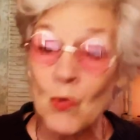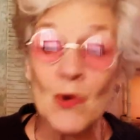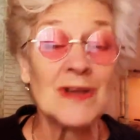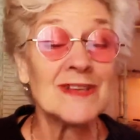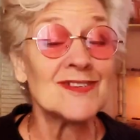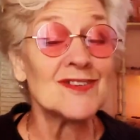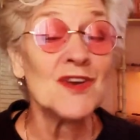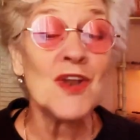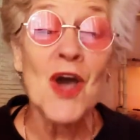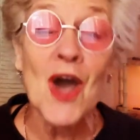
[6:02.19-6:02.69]

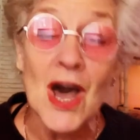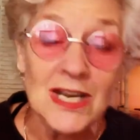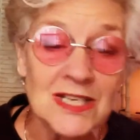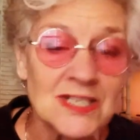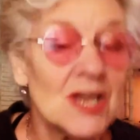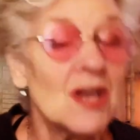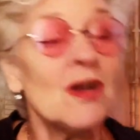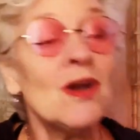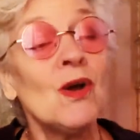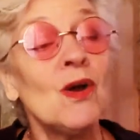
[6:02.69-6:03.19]
was not
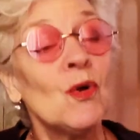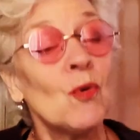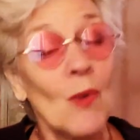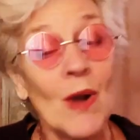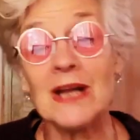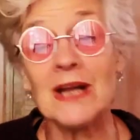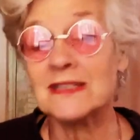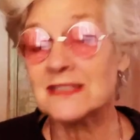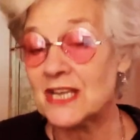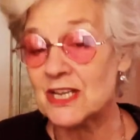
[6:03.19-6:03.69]

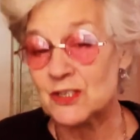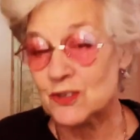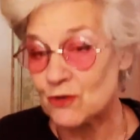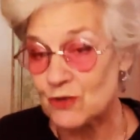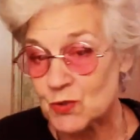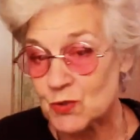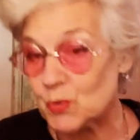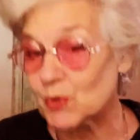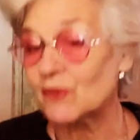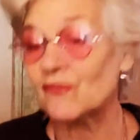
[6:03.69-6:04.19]
while
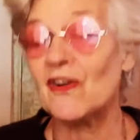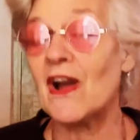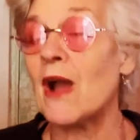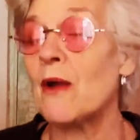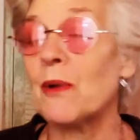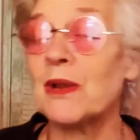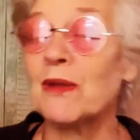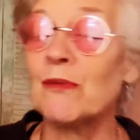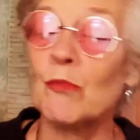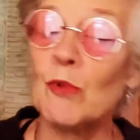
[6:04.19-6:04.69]
teachers were
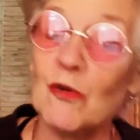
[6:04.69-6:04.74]
firing